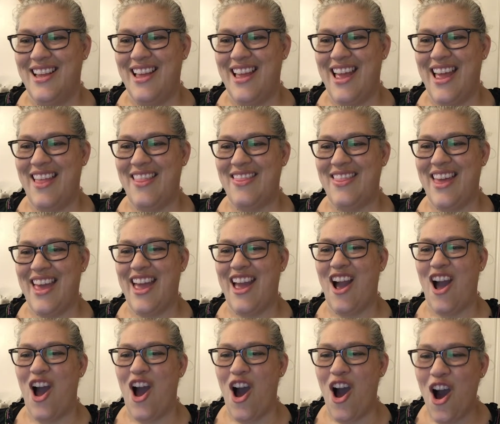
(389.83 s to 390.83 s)
And they
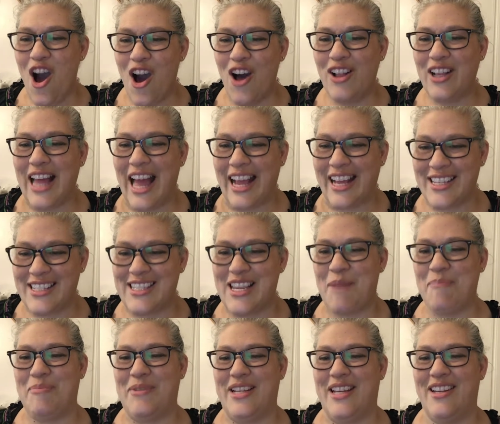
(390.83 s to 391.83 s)
all
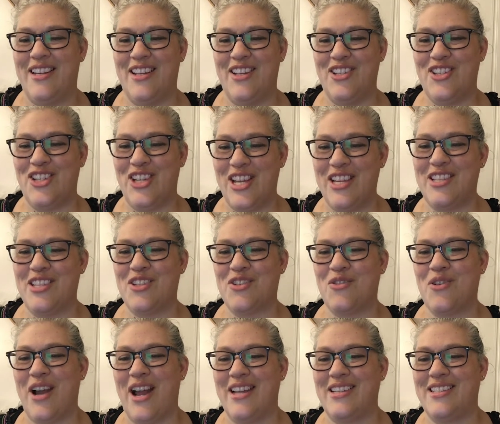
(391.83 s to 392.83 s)
accepted Jesus
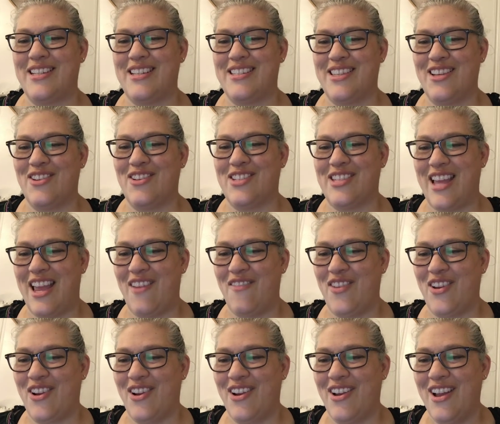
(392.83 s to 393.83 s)
Christ as their
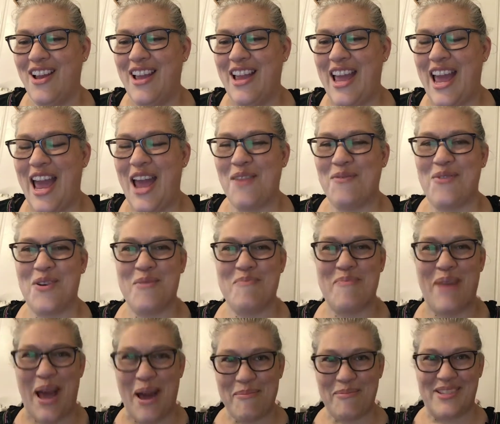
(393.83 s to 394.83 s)
Savior and were
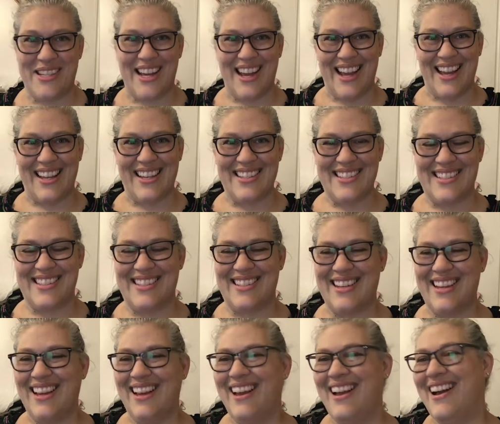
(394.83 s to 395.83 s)
baptized.
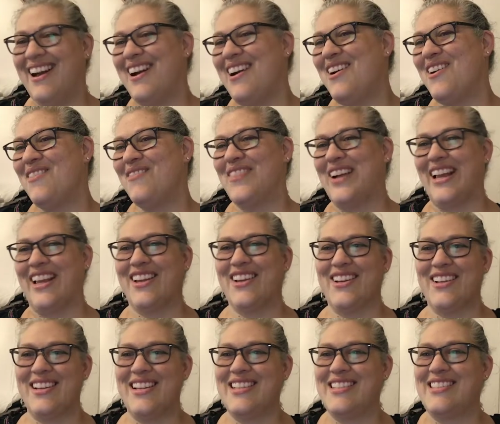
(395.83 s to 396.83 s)
Oh my
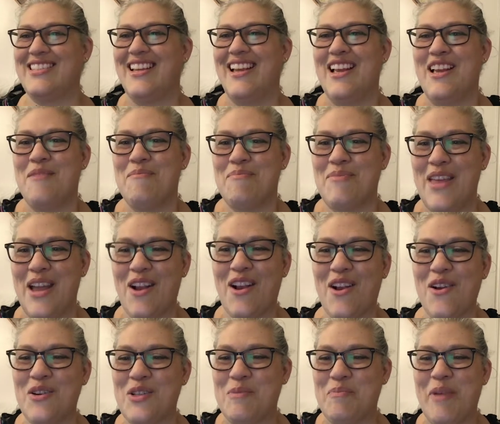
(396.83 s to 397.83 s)
goodness, there
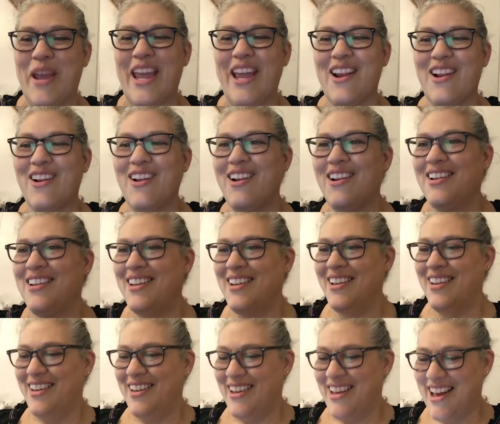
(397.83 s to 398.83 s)
goes Peter
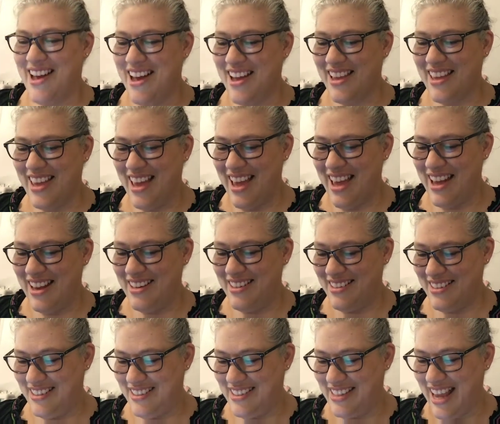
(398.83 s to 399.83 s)
again
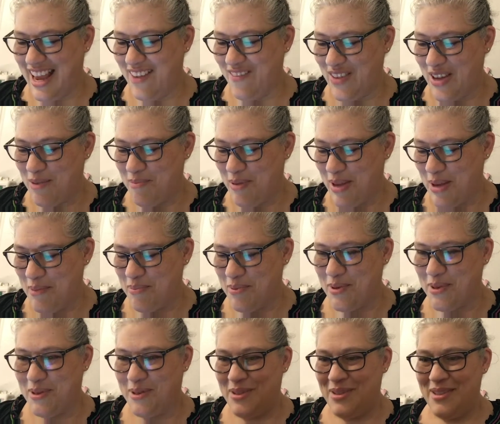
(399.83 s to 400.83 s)
saving
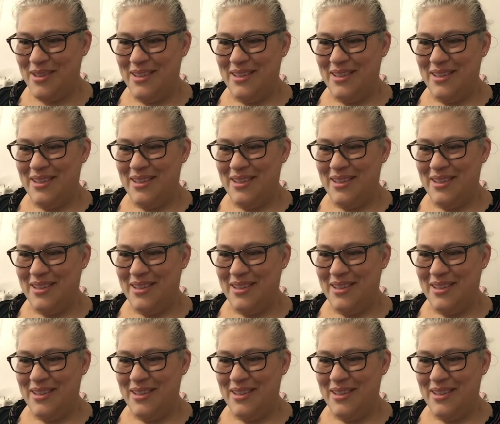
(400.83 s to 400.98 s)
people